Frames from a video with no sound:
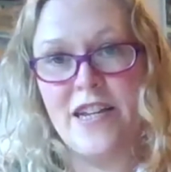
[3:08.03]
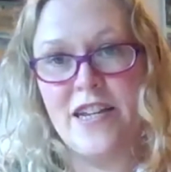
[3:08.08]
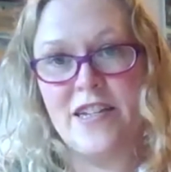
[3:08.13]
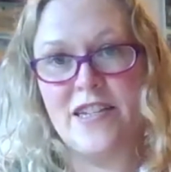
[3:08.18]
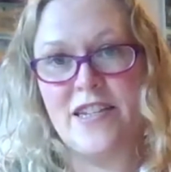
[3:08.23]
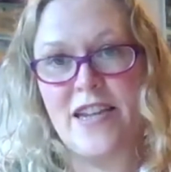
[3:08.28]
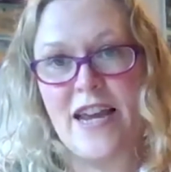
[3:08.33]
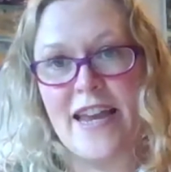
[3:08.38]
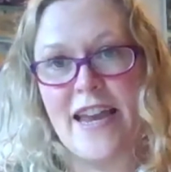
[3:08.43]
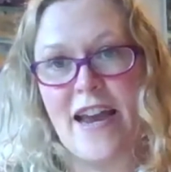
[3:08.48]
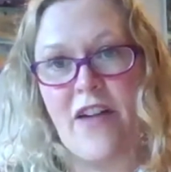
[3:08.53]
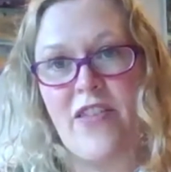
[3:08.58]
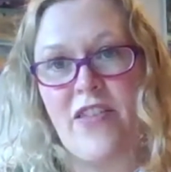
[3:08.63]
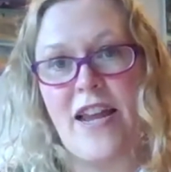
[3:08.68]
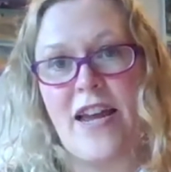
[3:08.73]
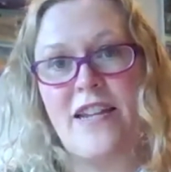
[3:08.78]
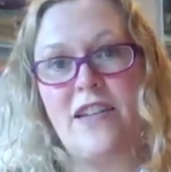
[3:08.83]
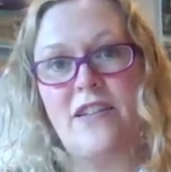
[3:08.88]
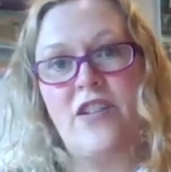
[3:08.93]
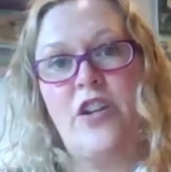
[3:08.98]
to take out the
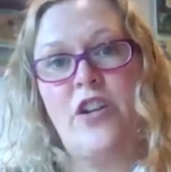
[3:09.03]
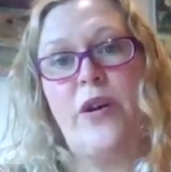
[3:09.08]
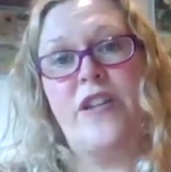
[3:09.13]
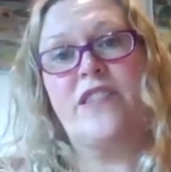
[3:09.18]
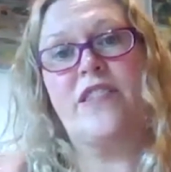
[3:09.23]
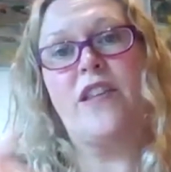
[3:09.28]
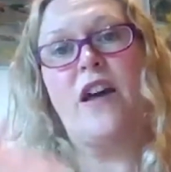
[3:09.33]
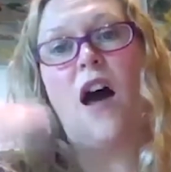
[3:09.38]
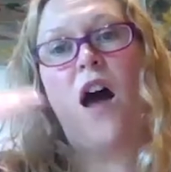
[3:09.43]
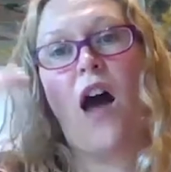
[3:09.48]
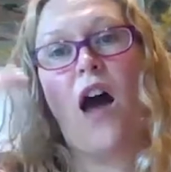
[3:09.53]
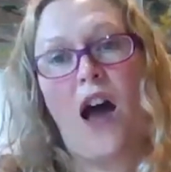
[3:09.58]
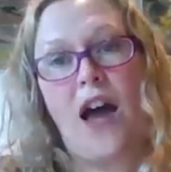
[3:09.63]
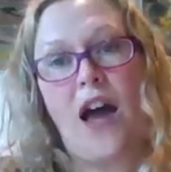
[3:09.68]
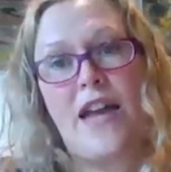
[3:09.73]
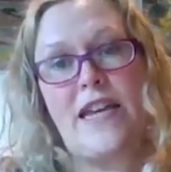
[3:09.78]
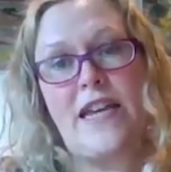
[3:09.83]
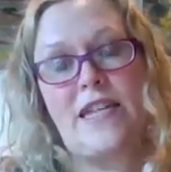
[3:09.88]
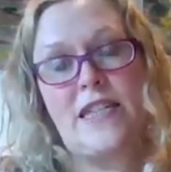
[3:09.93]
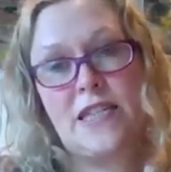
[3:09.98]
letters and who has the
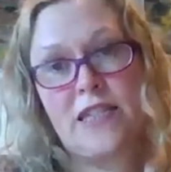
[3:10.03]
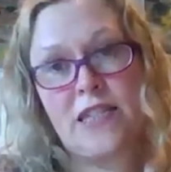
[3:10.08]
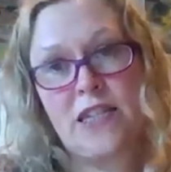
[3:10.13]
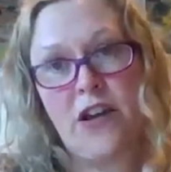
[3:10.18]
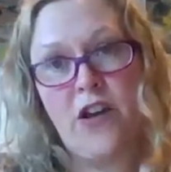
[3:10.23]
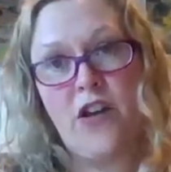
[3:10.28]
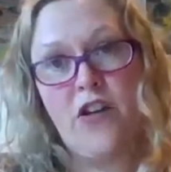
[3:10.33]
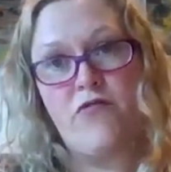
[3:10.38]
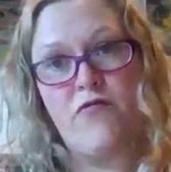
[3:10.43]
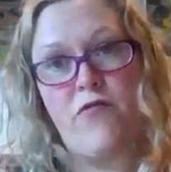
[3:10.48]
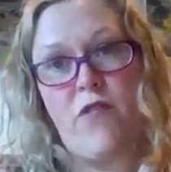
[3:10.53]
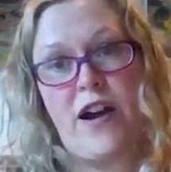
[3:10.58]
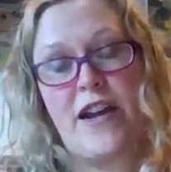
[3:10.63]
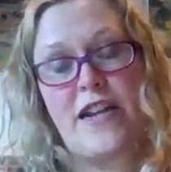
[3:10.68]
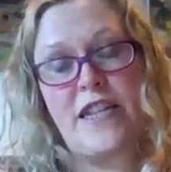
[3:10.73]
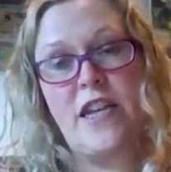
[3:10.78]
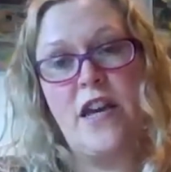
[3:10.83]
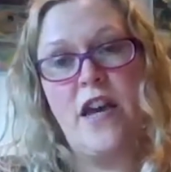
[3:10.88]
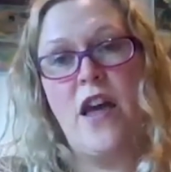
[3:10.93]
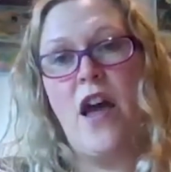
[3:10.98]
highest
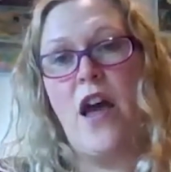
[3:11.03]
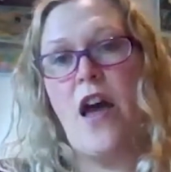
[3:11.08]
right.